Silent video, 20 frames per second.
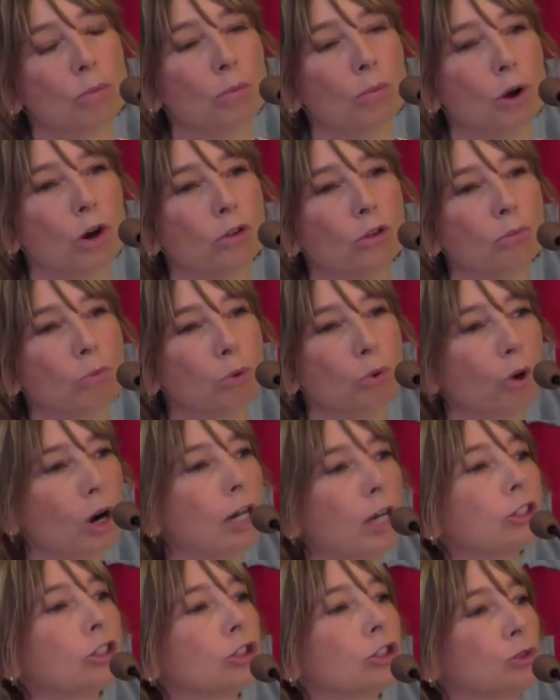on
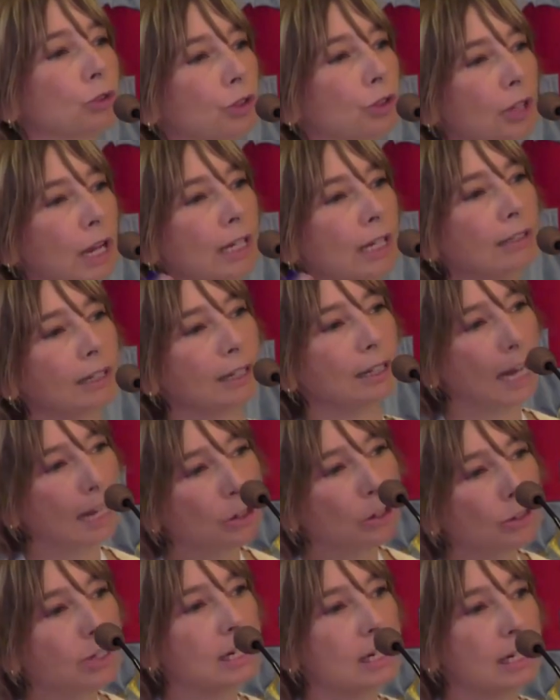board to create an
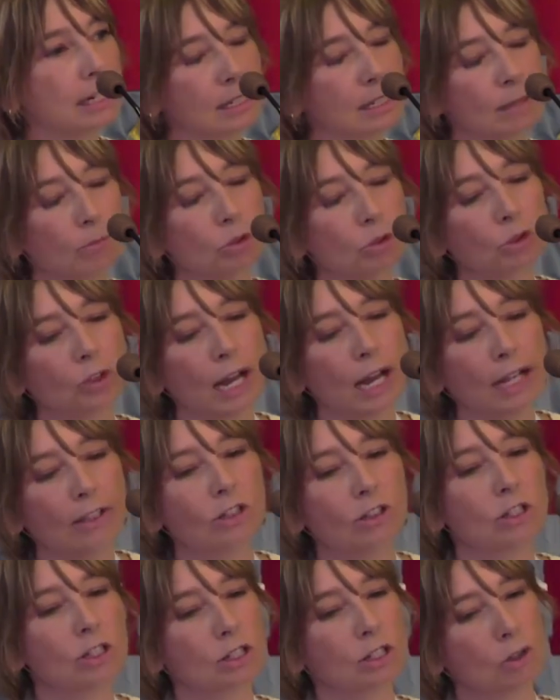ecosystem
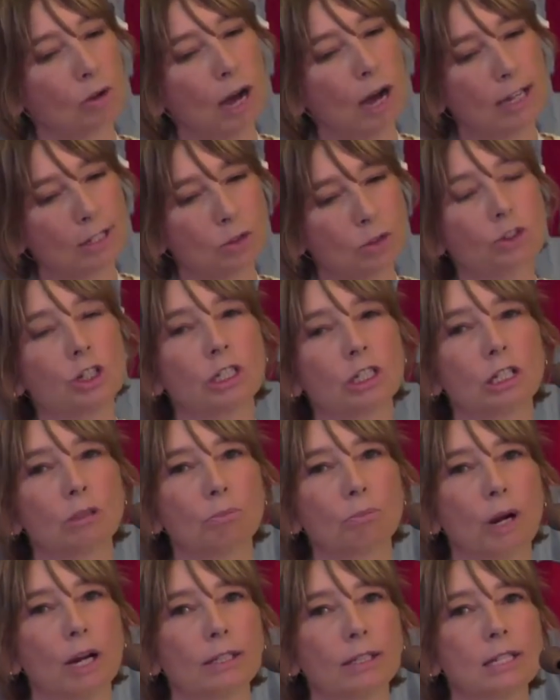together, so associated
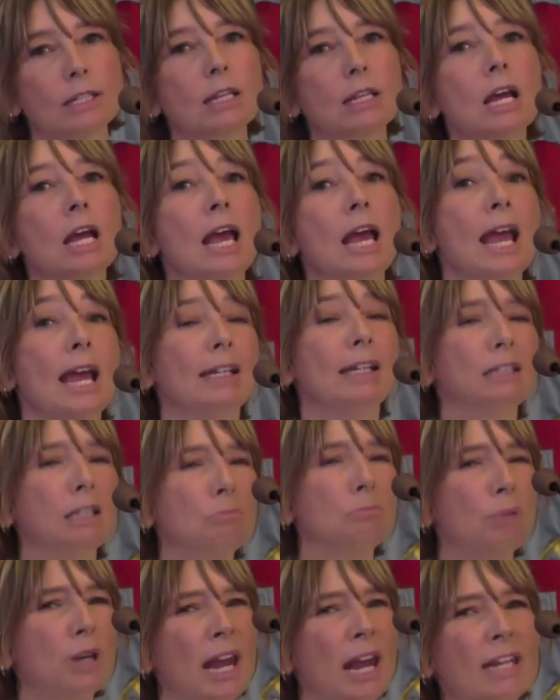partners, and
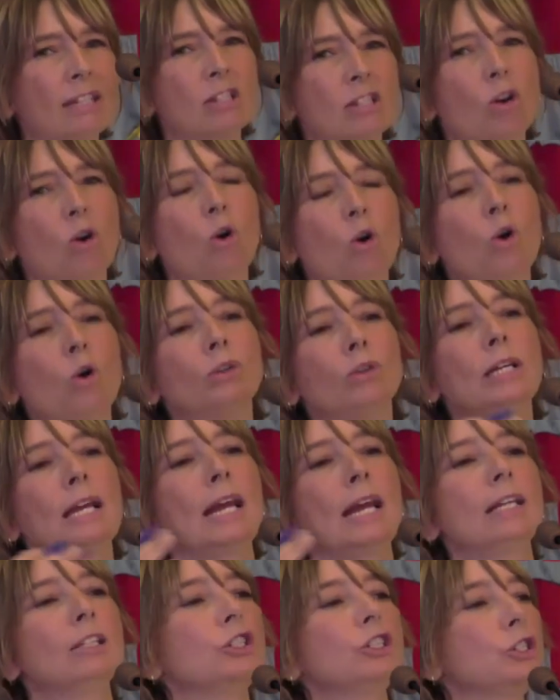embrace all the
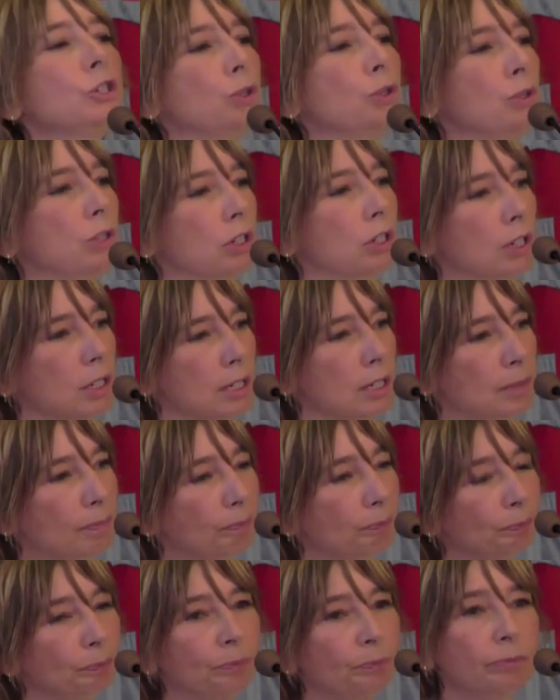end users.
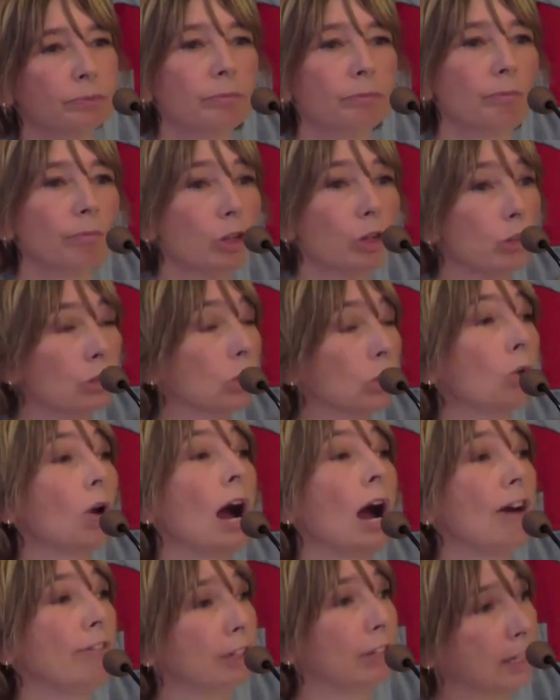So
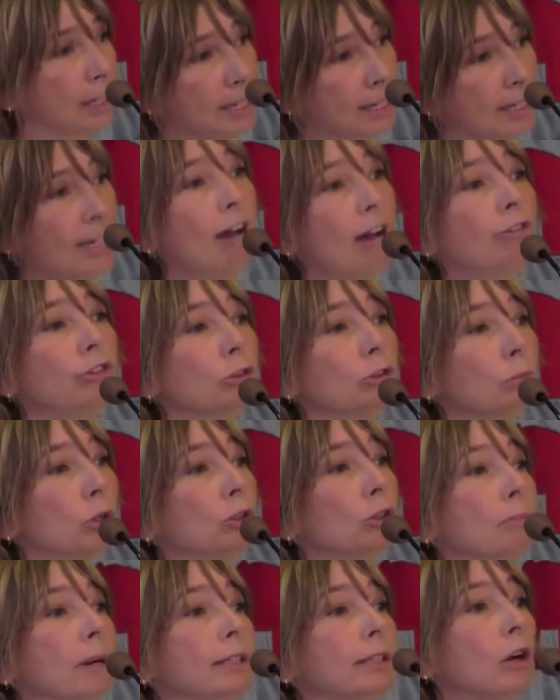having staff on
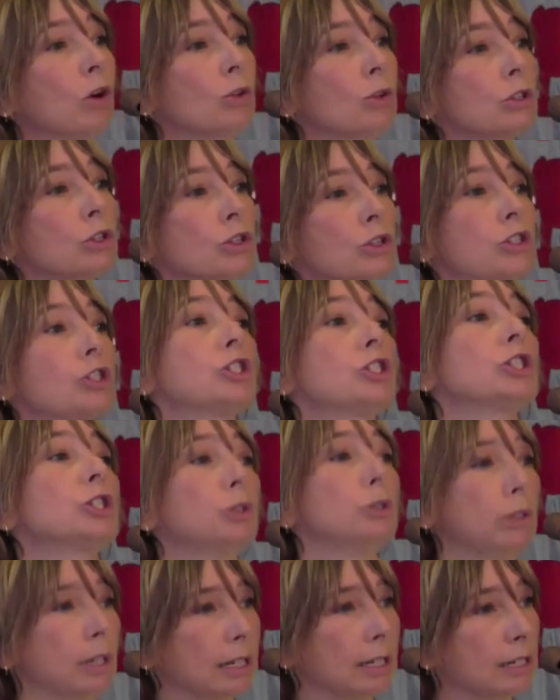board, but also
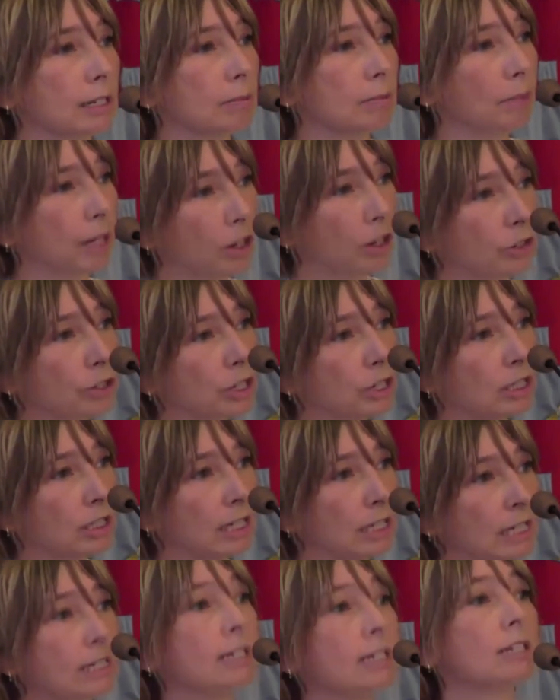students, because
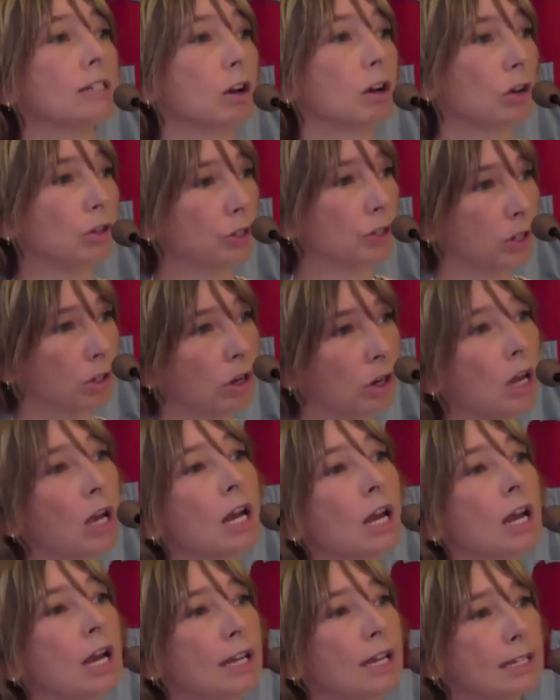this is also
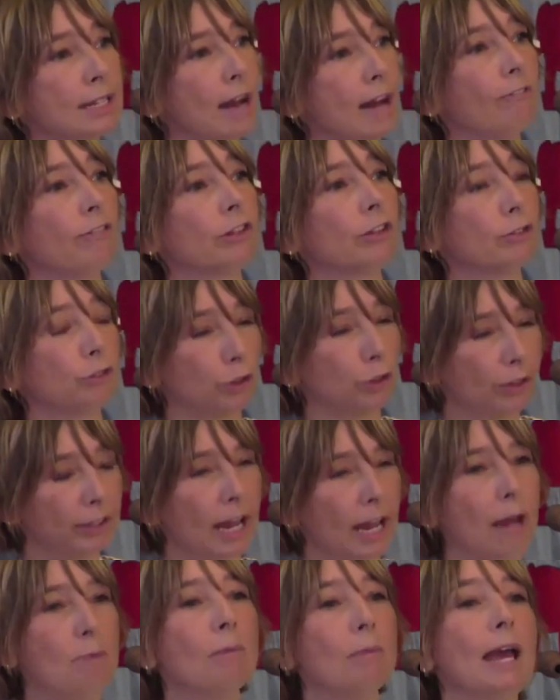something for
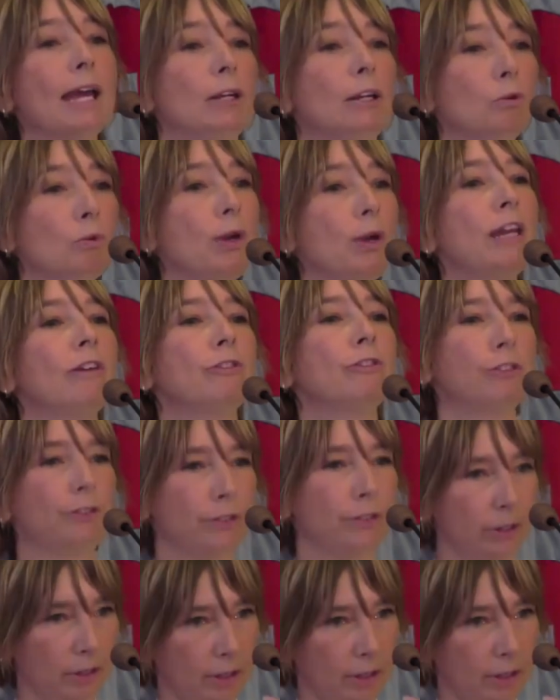them and with